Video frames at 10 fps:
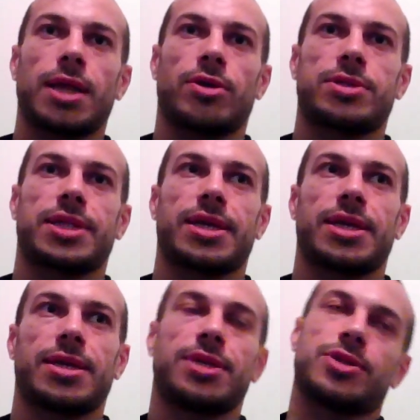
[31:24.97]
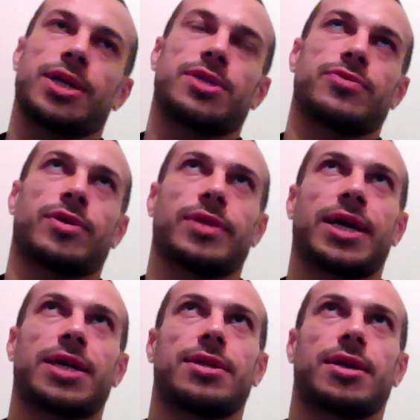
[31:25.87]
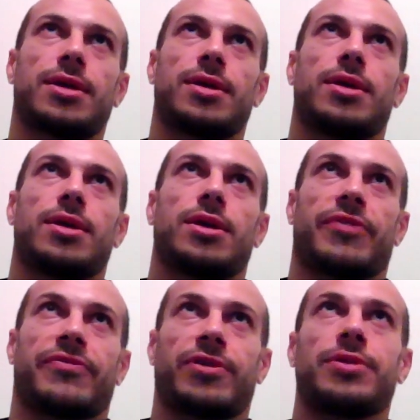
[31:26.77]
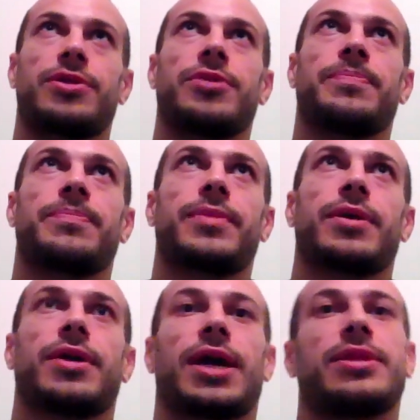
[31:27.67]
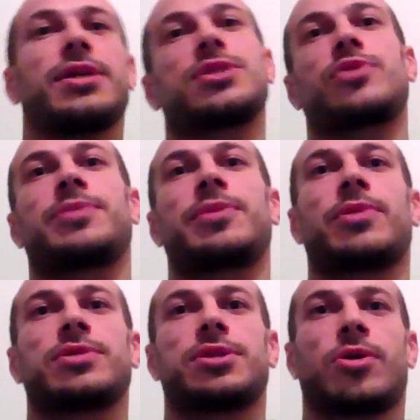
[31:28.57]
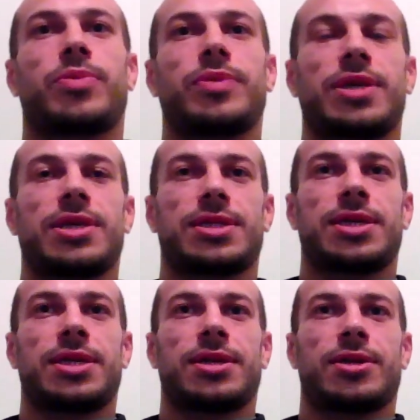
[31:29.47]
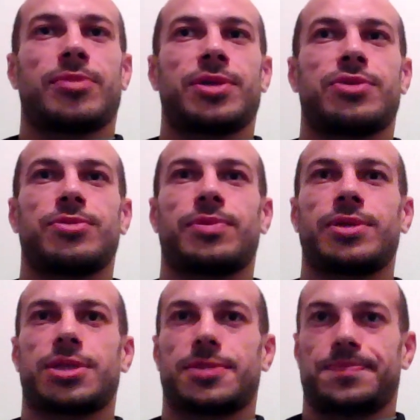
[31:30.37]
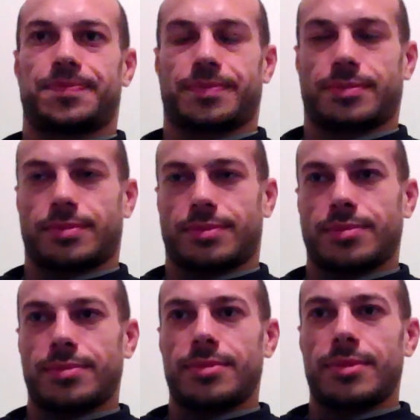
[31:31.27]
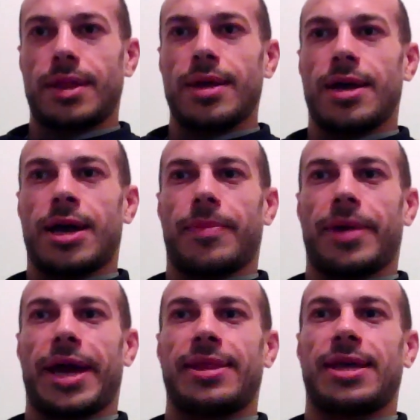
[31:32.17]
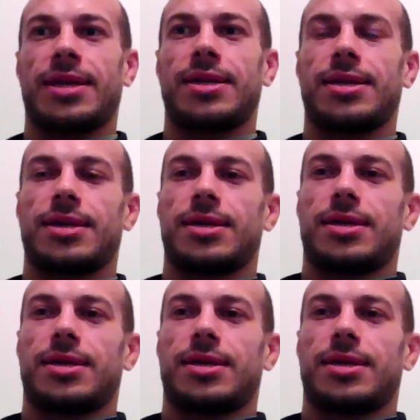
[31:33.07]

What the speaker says: I locked that in. He tried to roll out. I followed him, and then I swept him on top with the guillotine, and I got my 2 points. And then,